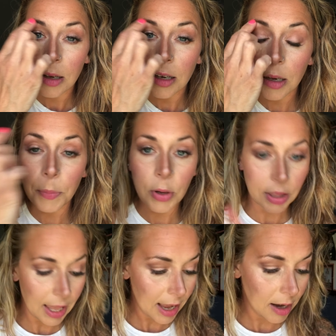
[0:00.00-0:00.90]
gonna put
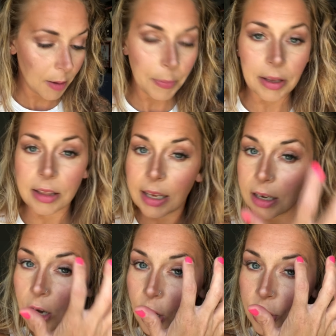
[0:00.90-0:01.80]
that up in the
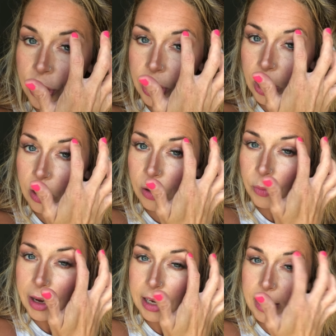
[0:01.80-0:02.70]
arch
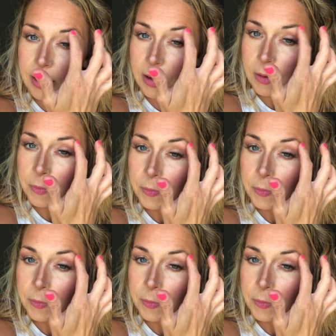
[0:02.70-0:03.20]
right here.